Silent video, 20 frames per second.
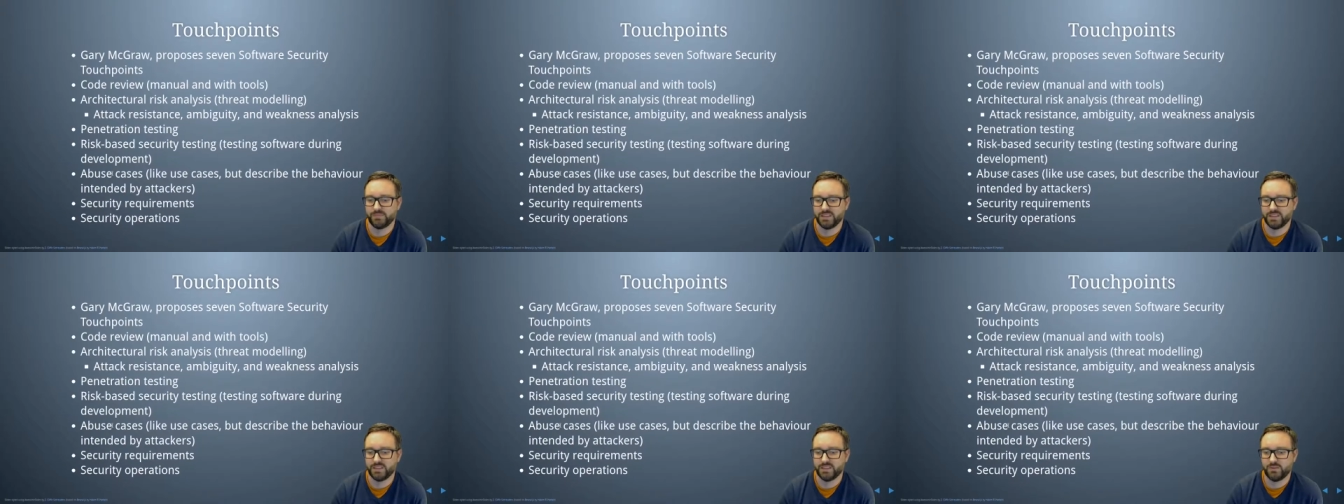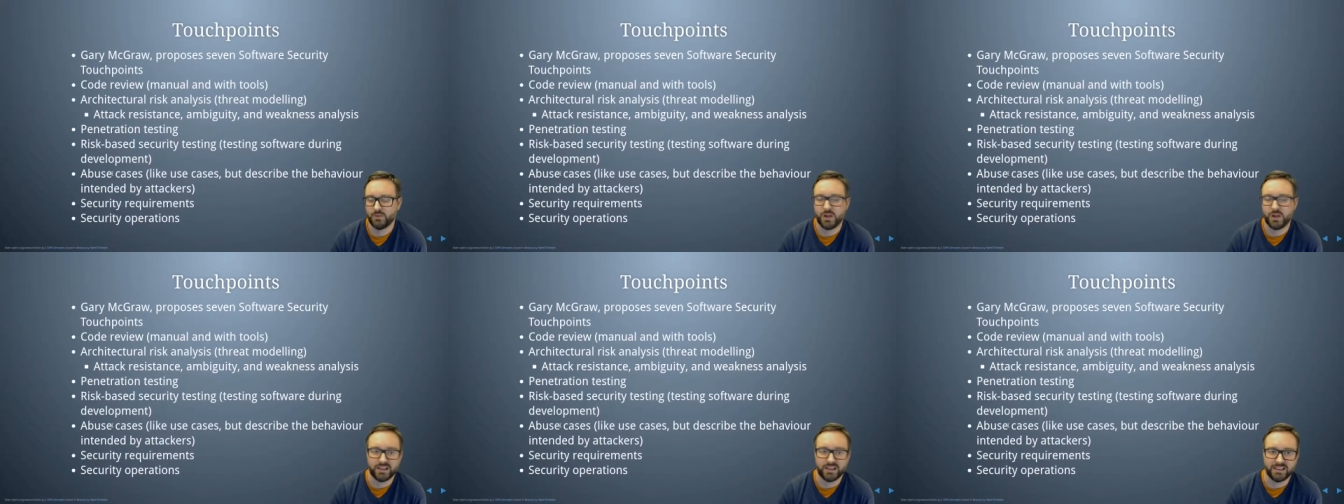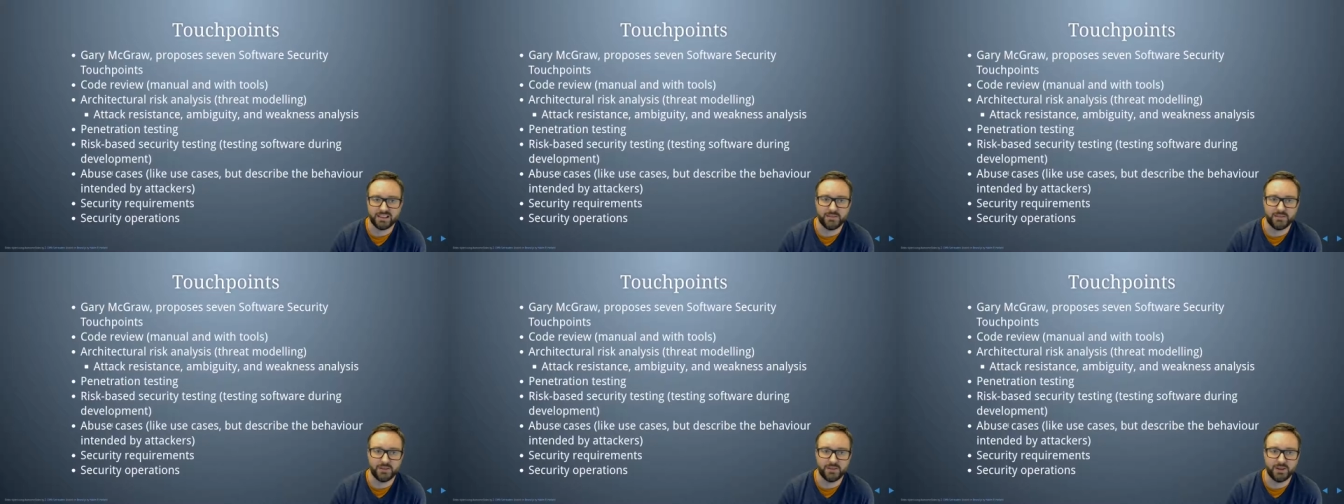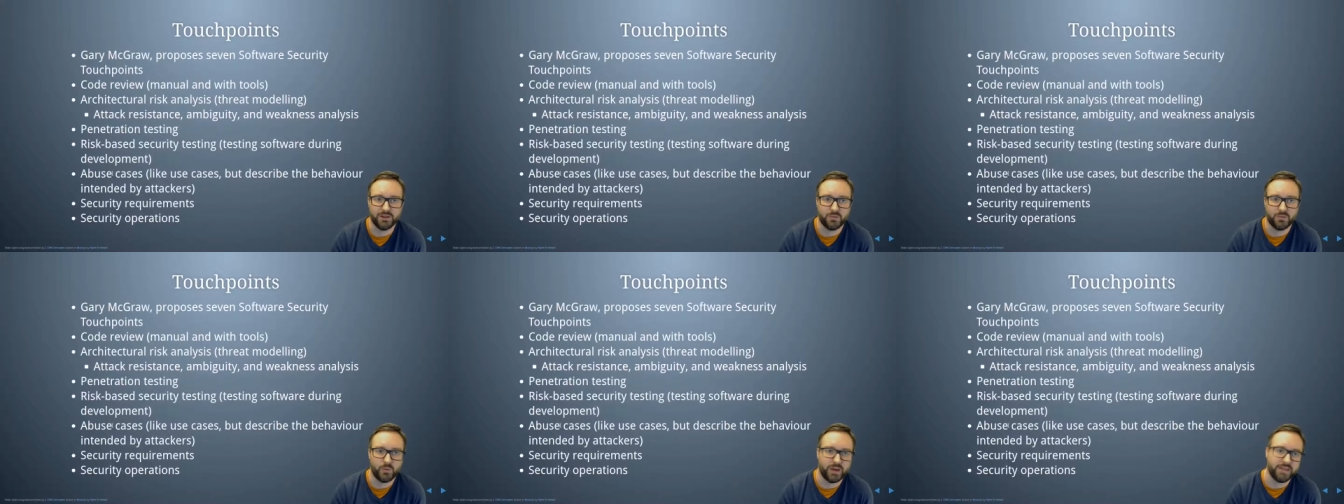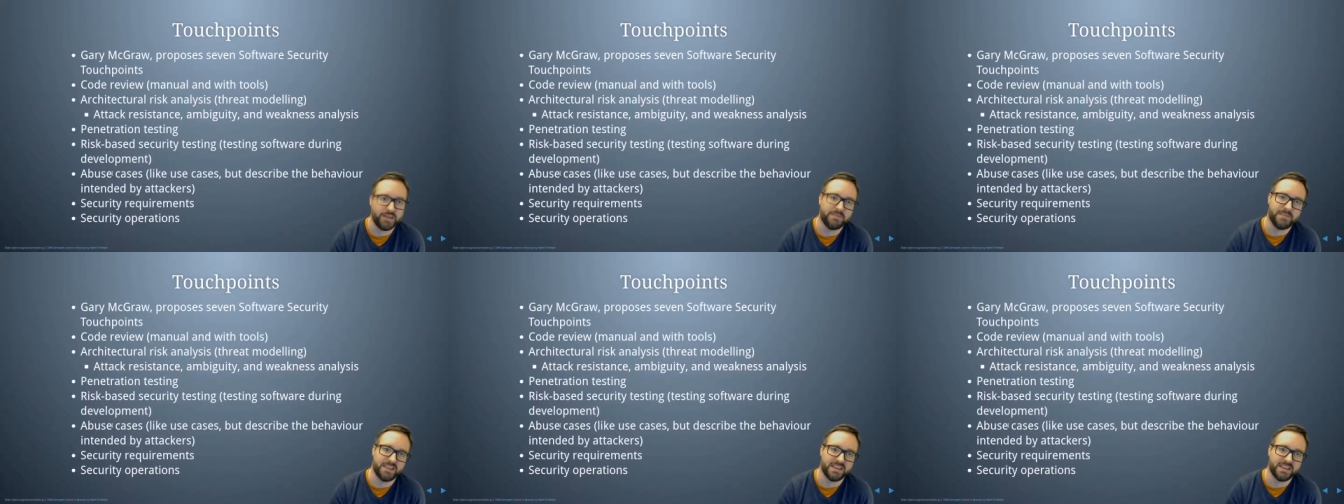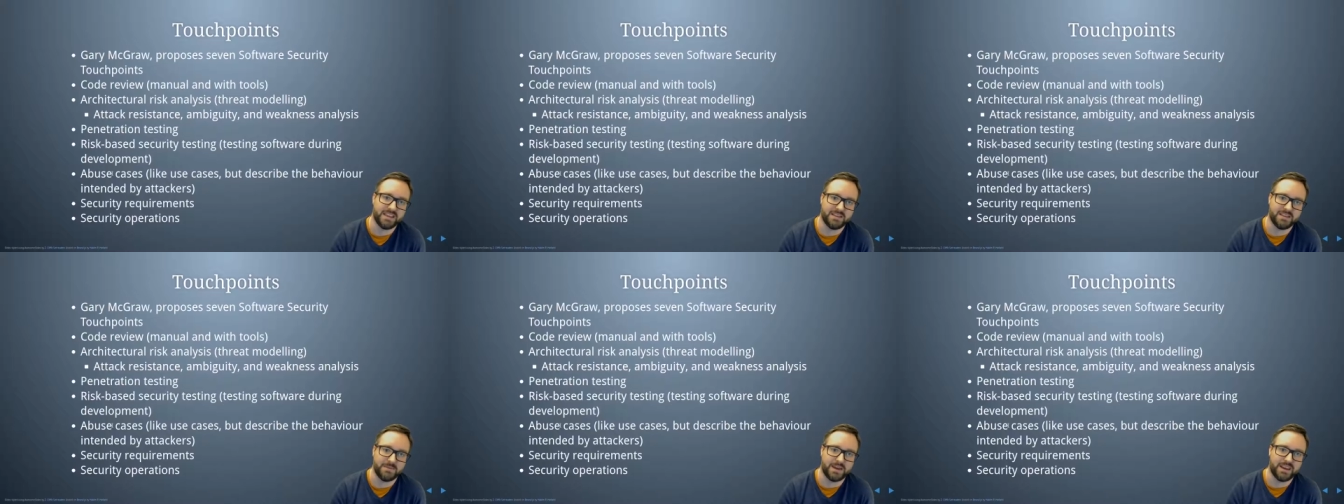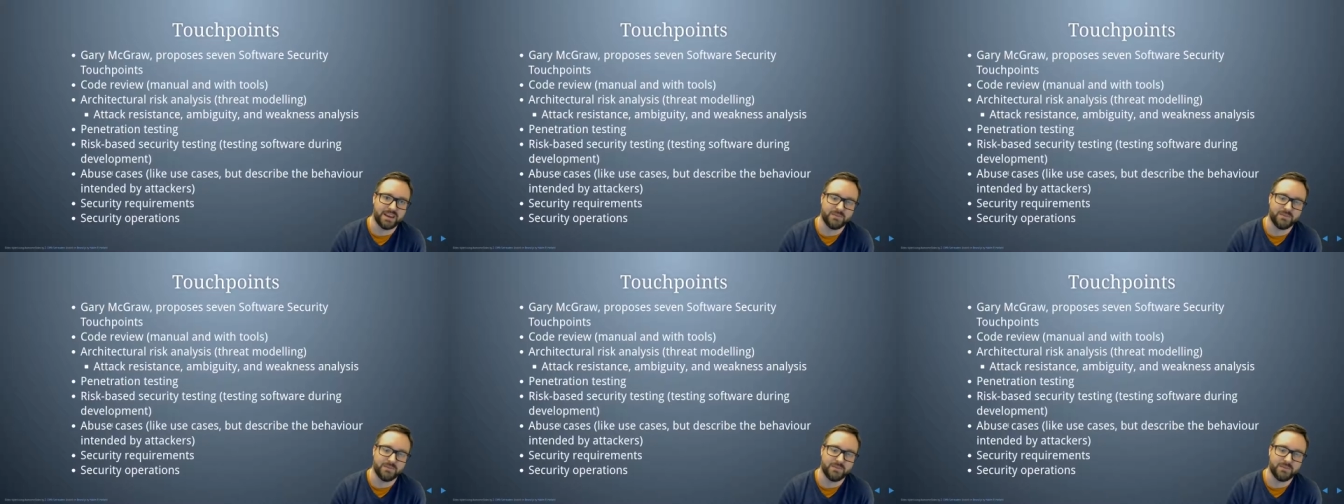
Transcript: quite a clever way of thinking about it.